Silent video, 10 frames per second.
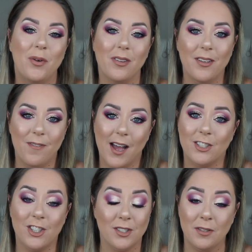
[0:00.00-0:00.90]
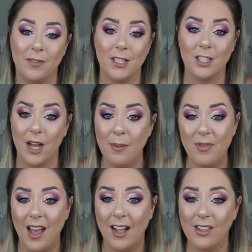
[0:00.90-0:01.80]
Really fast just to finish up
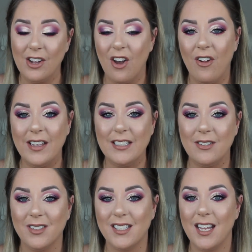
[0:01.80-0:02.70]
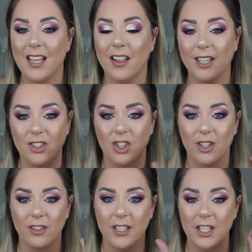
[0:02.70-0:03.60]
the eye look. All I did was take like a
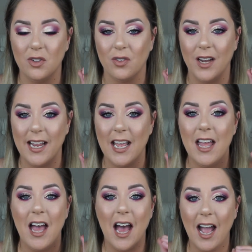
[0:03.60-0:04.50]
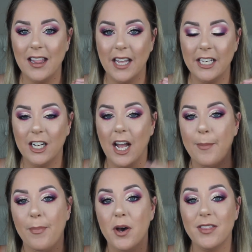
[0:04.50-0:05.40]
charcoaly gray eyeliner.
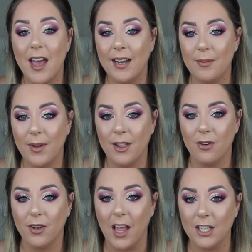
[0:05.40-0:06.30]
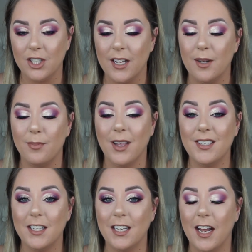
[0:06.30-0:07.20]
I put that in my lower lash line,
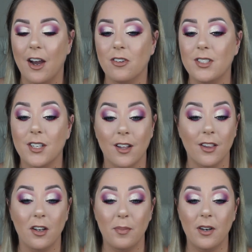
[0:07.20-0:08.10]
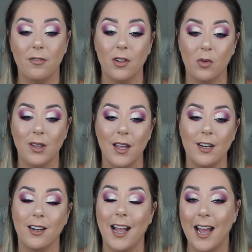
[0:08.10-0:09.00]
blended it out, took a little bit of liquid
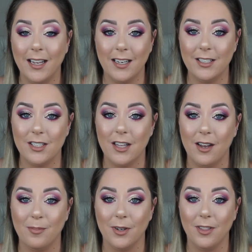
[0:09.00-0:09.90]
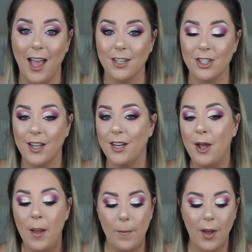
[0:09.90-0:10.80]
liner, added it to the upper lash line,
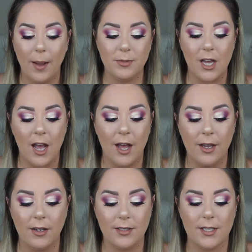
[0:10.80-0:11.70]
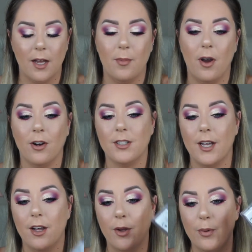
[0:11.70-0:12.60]
popped on some
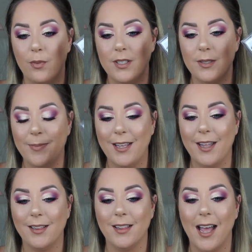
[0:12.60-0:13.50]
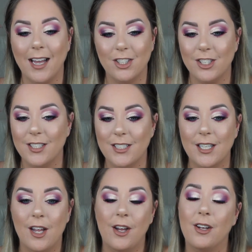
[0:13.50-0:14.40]
Ardell Wispy Lashes
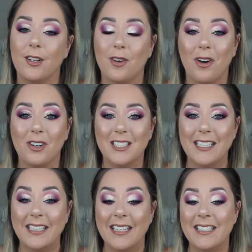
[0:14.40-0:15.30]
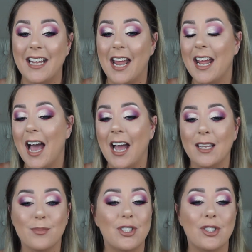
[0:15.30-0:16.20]
called it a day. I
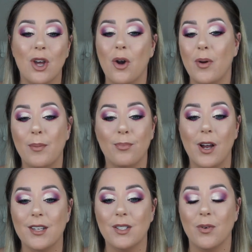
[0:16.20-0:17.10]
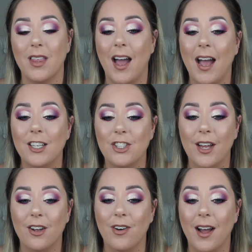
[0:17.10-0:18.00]
am so impressed with the
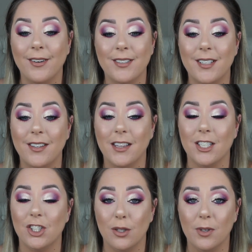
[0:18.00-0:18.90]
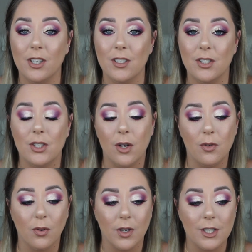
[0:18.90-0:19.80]
eyeshadow. Honestly, like the shimmer is
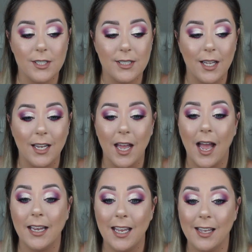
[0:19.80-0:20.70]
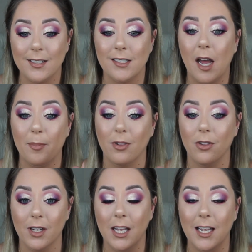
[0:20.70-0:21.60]
so gorgeous. Like I can't stop
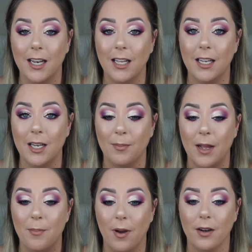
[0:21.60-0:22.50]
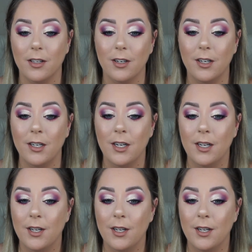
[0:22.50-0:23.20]
looking at it in my monitor.